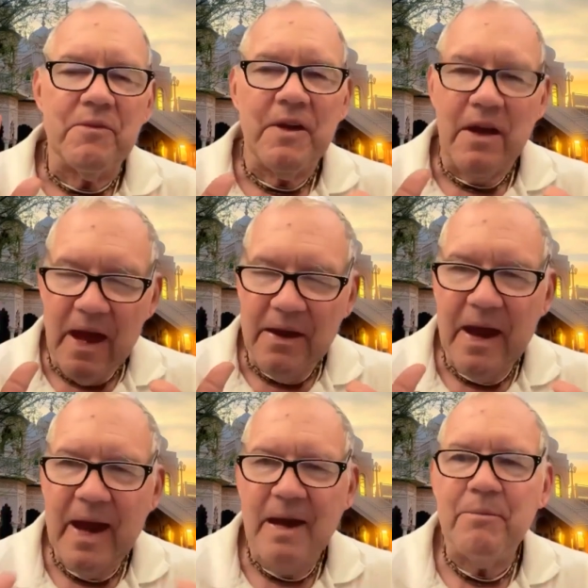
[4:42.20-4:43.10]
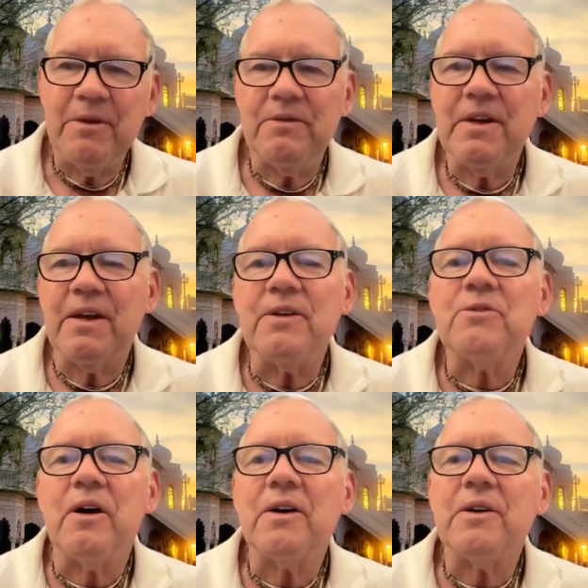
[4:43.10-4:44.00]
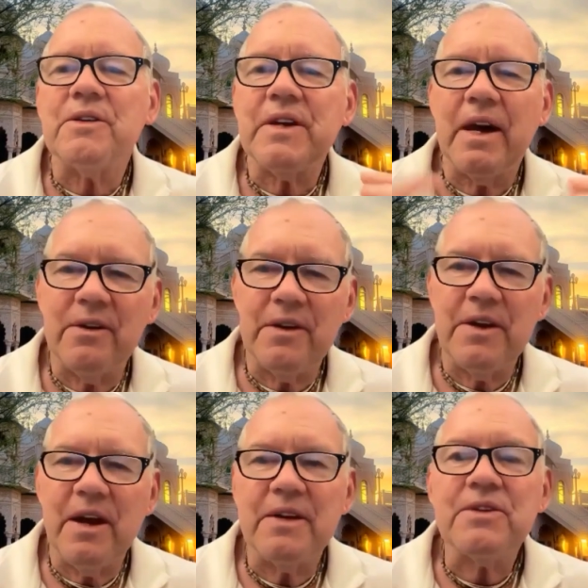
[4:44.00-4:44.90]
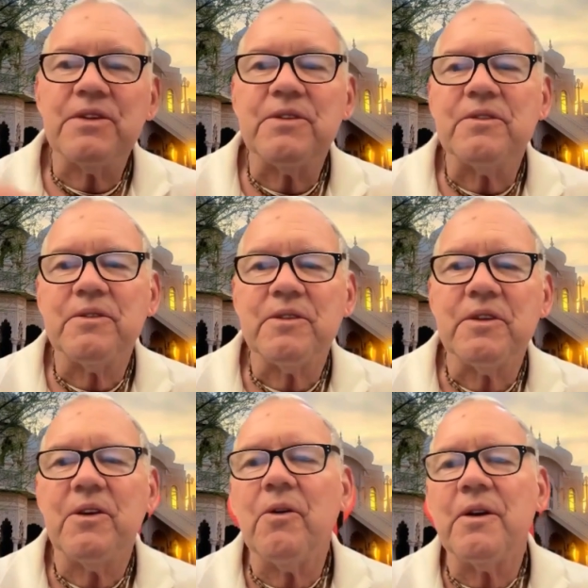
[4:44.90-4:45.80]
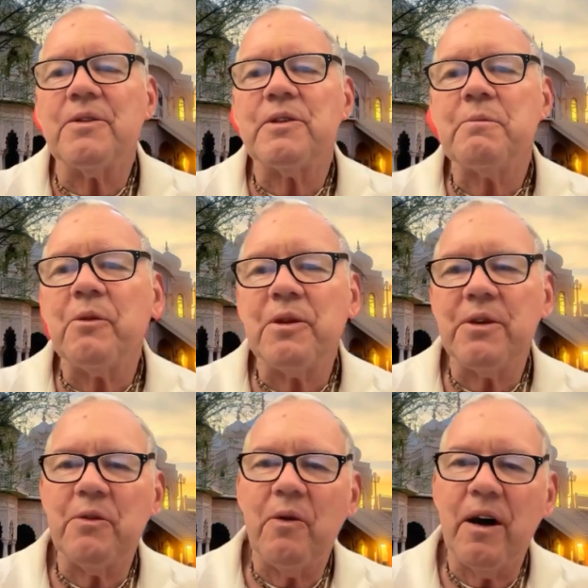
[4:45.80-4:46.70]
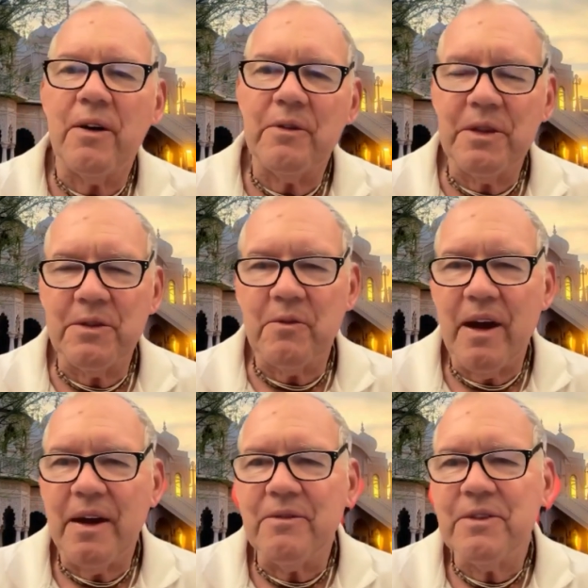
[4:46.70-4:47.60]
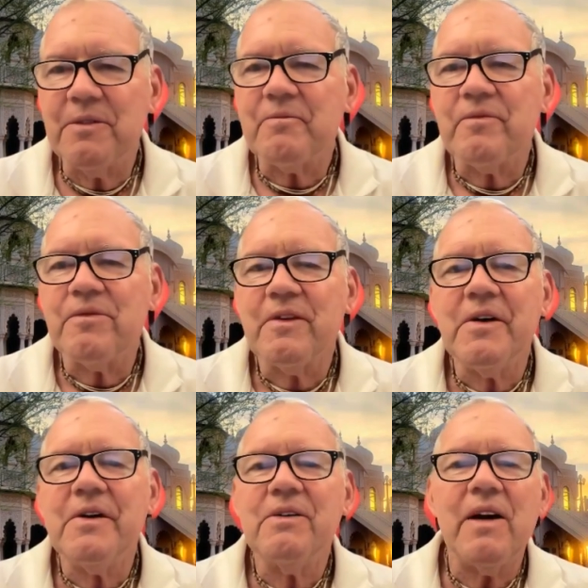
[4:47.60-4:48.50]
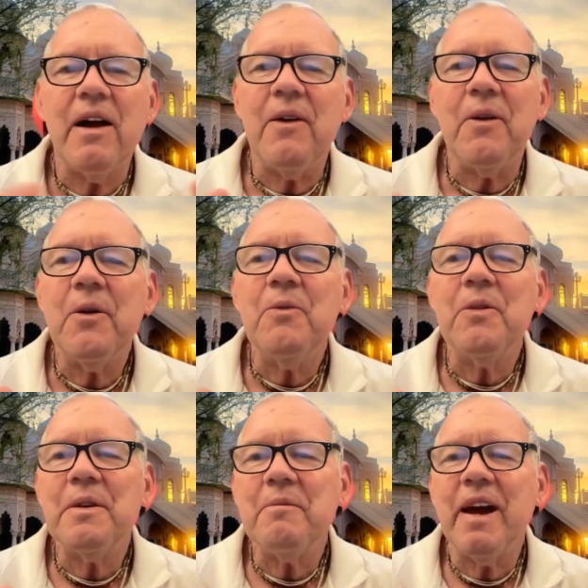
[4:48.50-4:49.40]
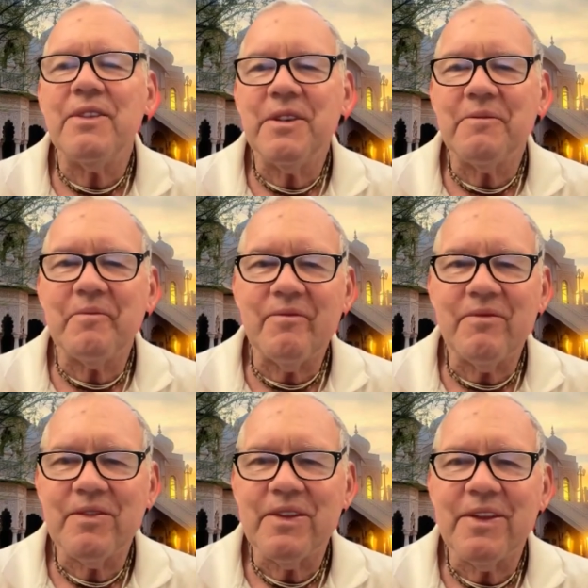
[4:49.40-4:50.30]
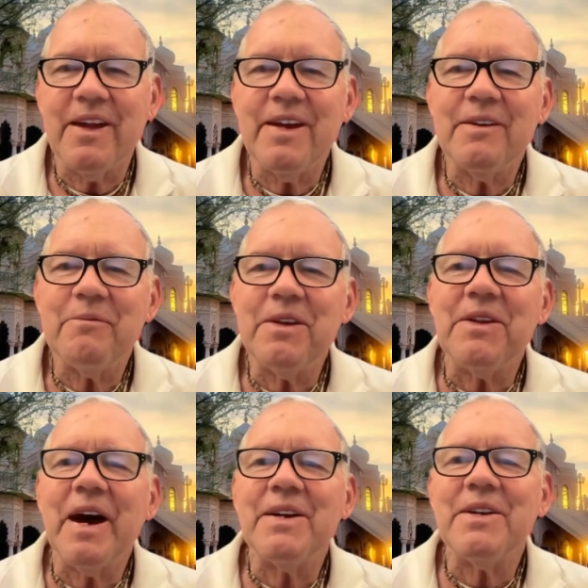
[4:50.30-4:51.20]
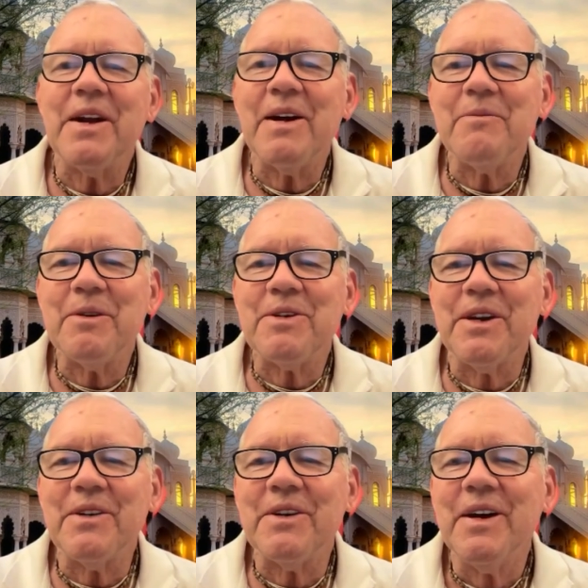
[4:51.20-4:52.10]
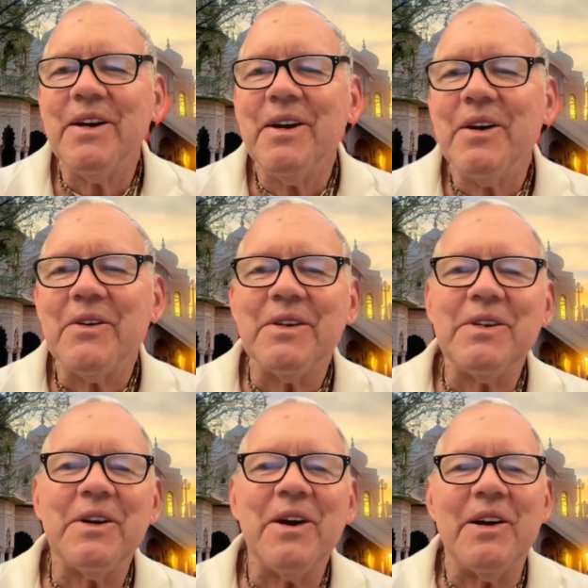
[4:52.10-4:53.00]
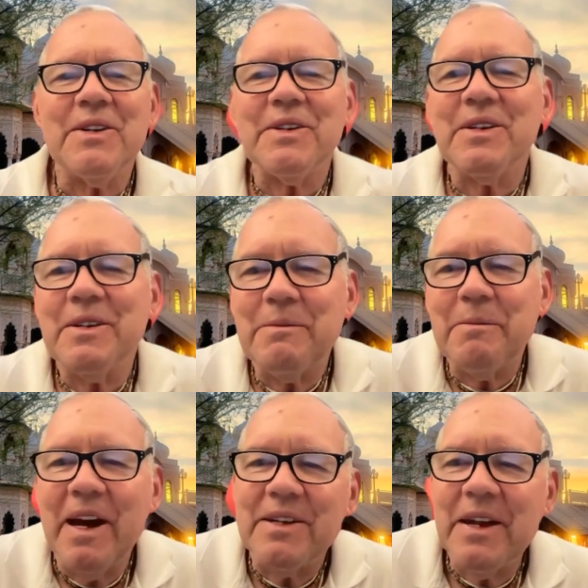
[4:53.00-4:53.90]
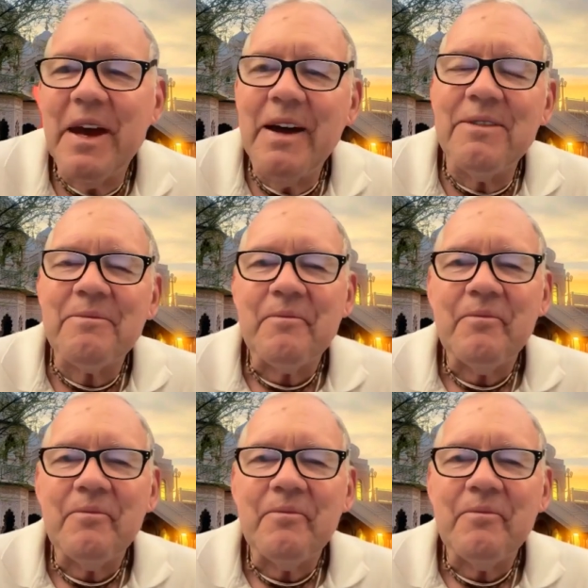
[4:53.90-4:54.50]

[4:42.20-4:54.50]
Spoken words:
had a habit of getting drunk on Saturday nights and going and sporting in the water with his wife. Who would imagine that he had been 99% Krishna conscious in his past life?